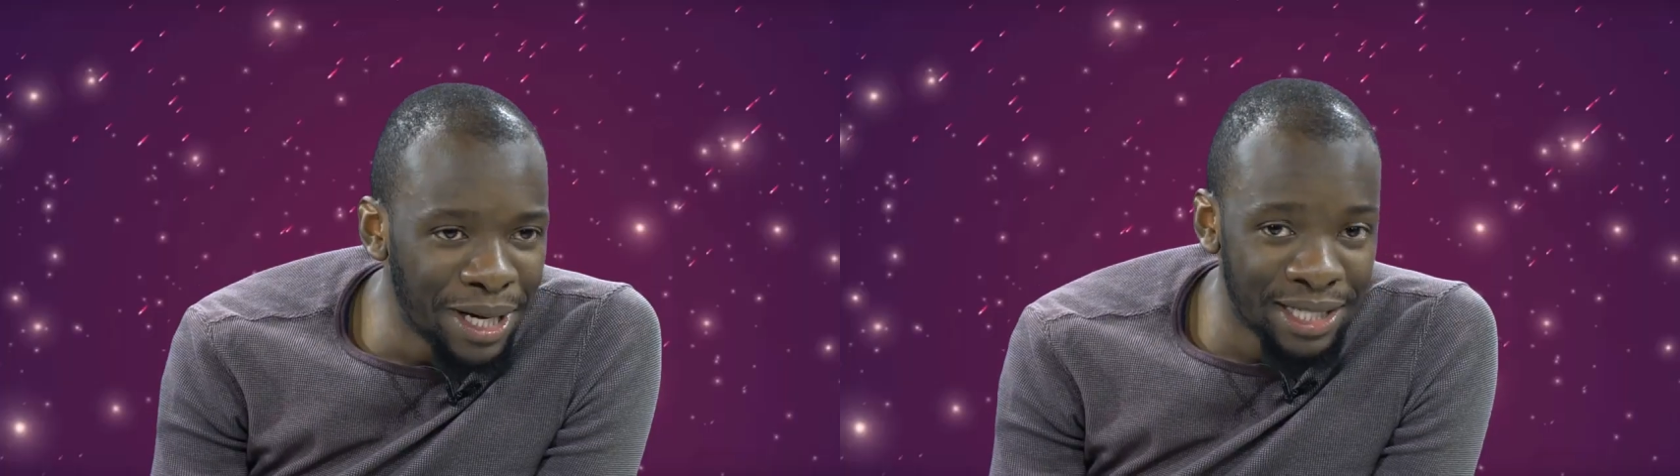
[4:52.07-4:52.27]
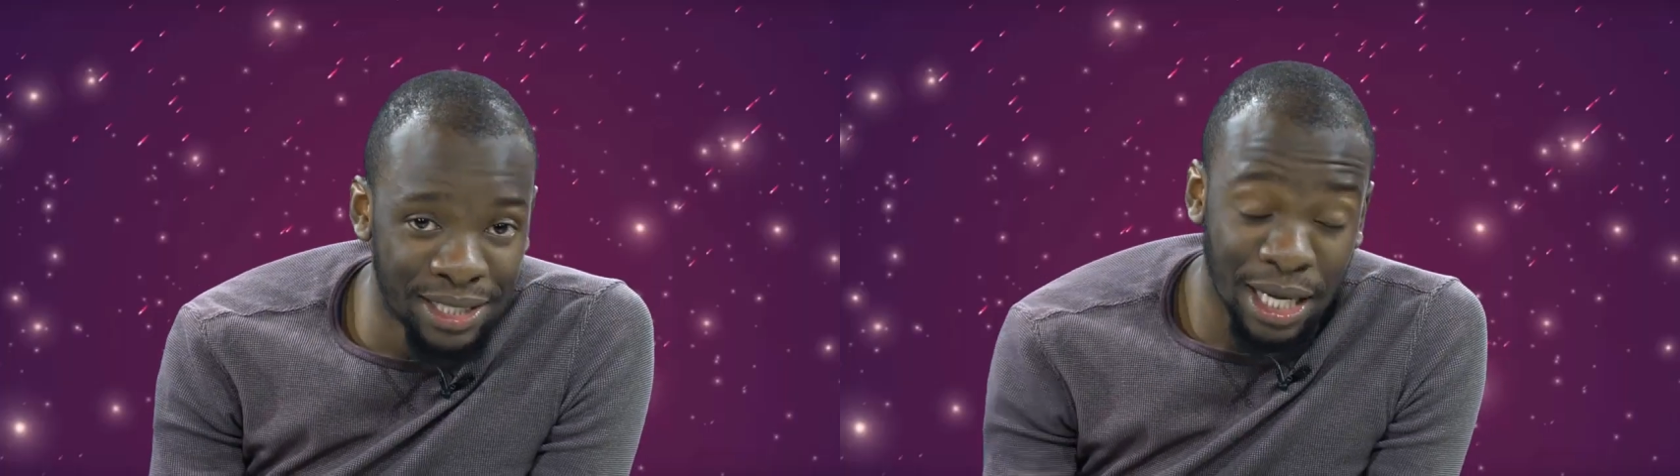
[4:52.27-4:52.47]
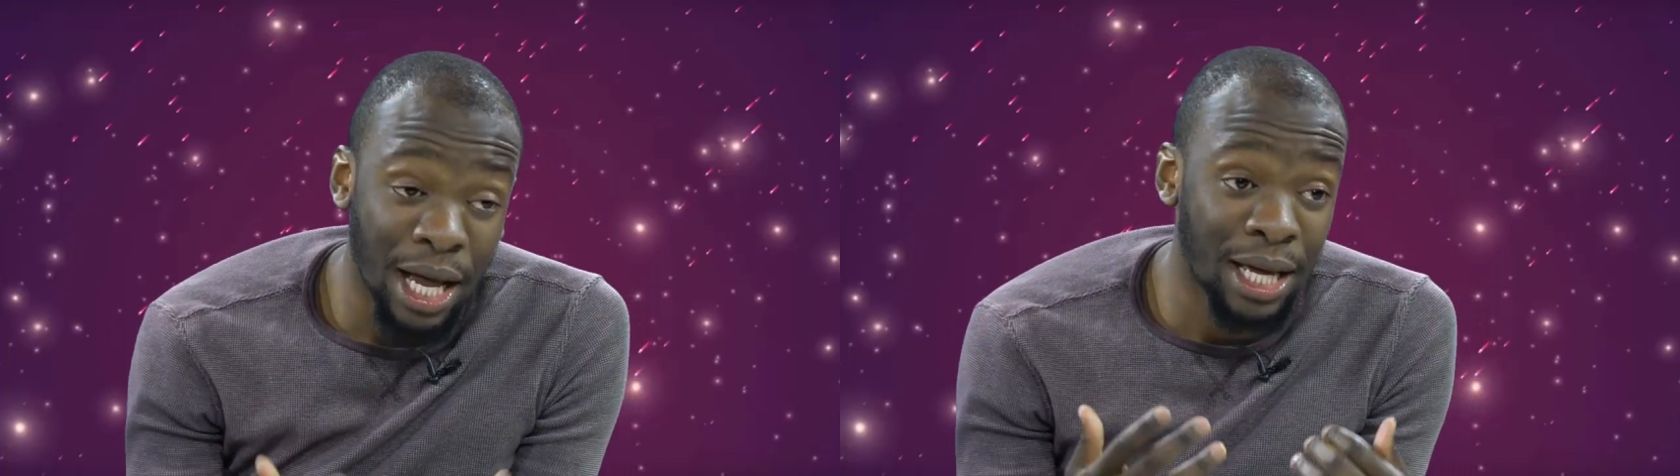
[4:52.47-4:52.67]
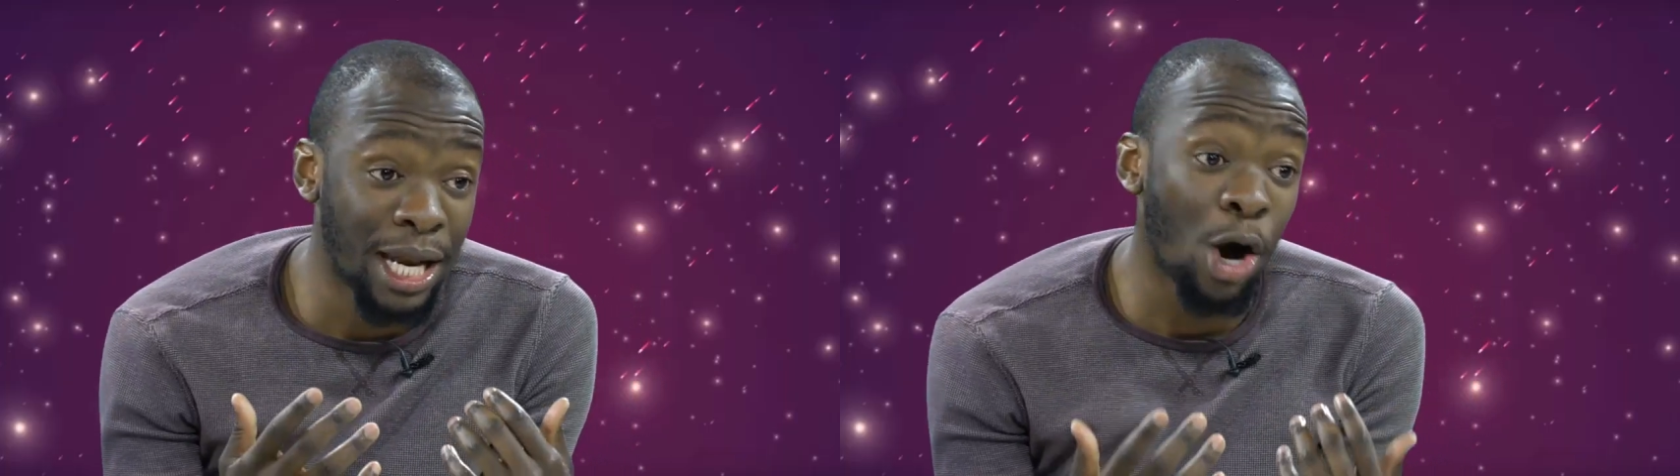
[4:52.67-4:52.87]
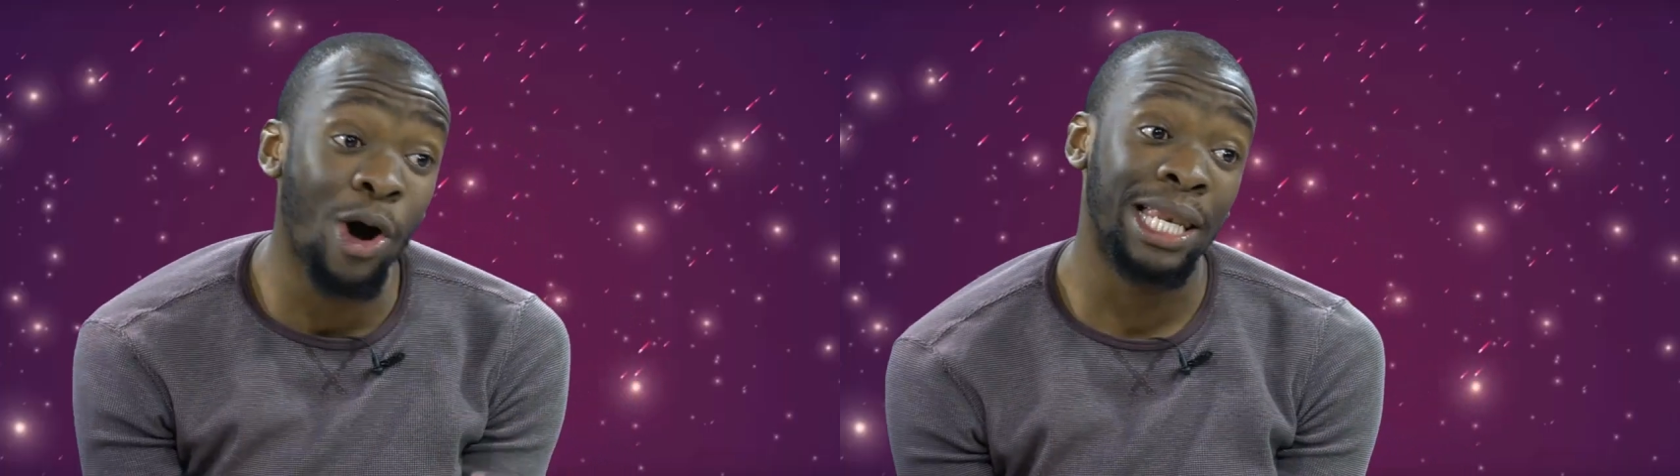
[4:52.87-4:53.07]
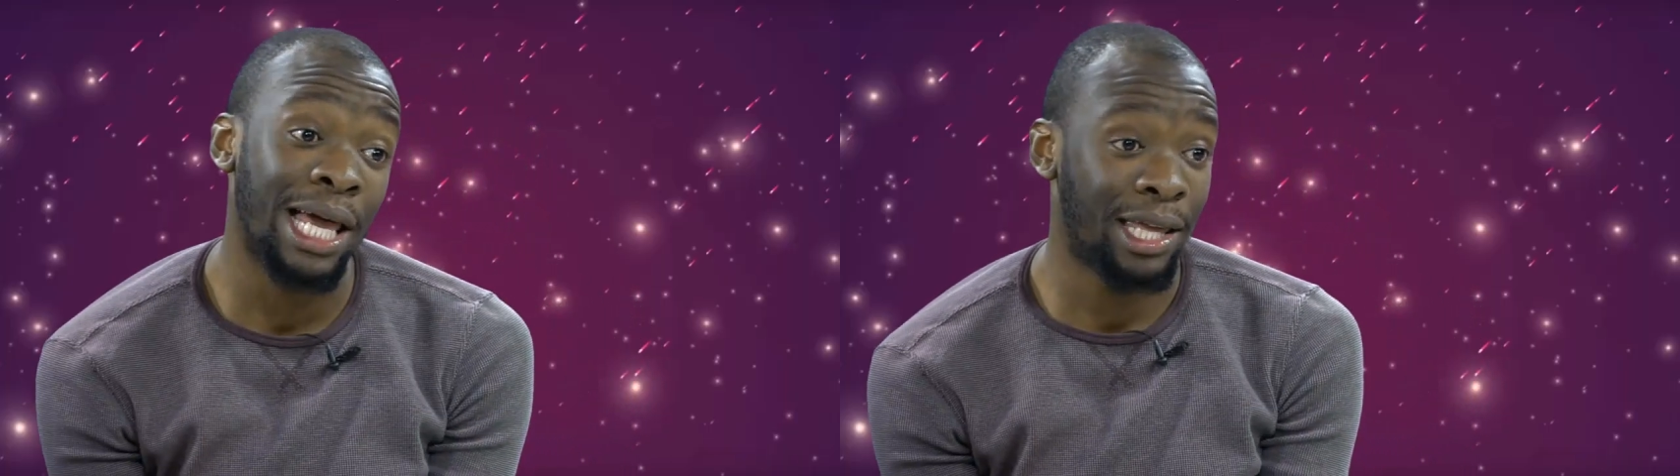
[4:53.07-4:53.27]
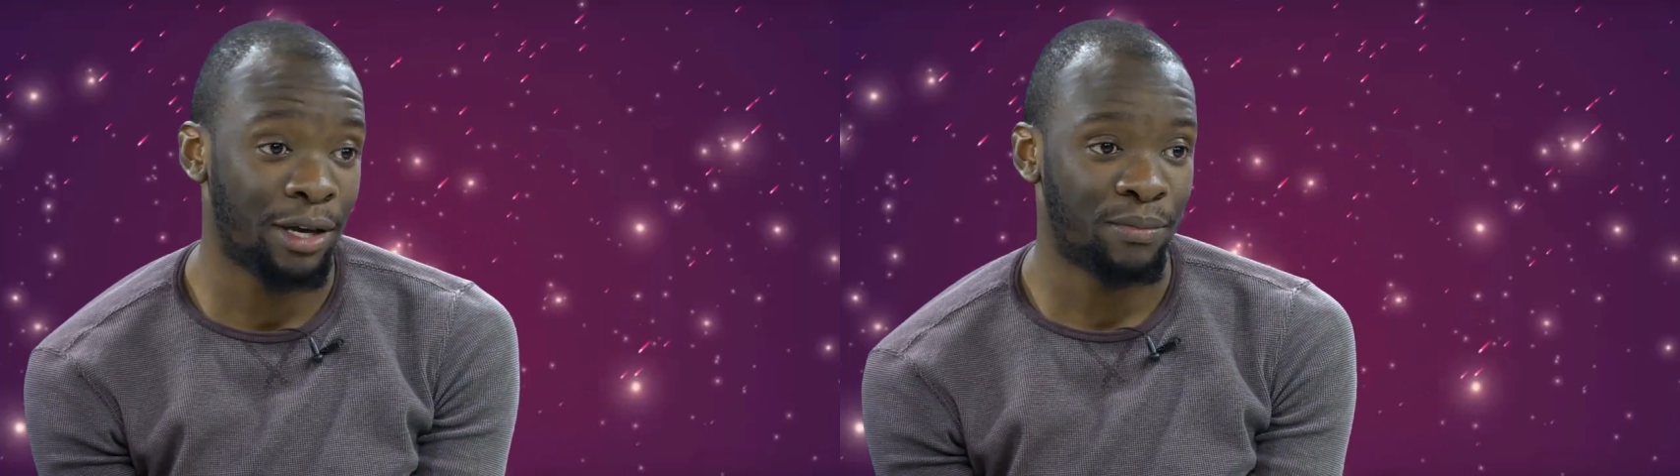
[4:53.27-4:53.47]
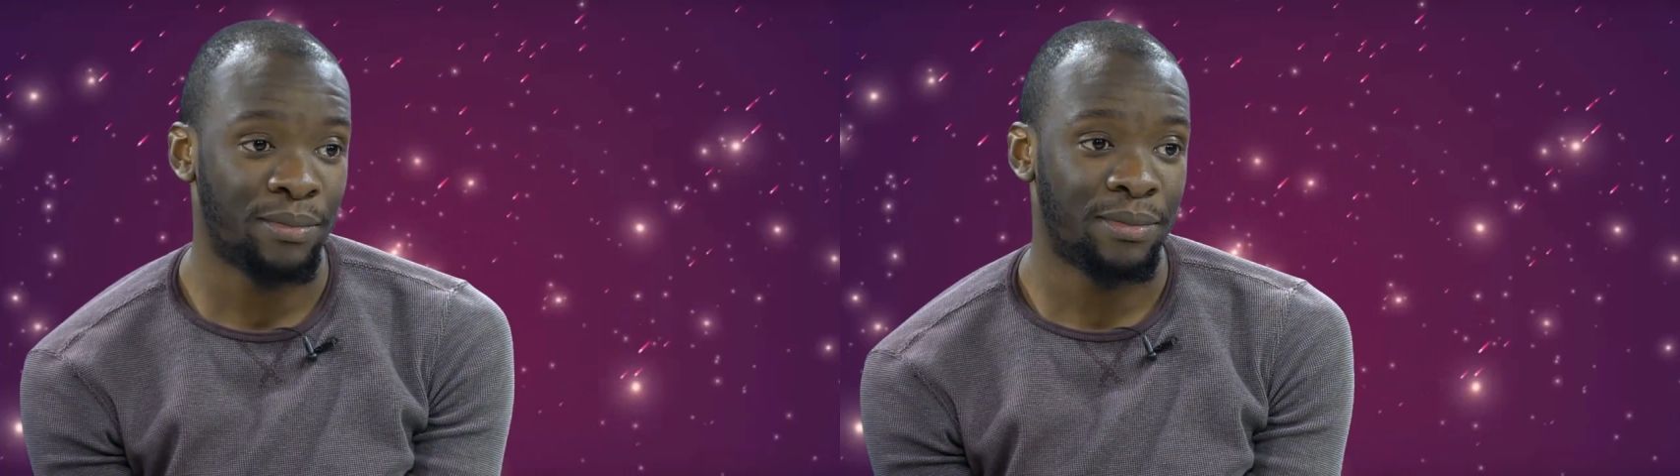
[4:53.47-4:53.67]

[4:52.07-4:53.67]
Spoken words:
Maz, now I like him.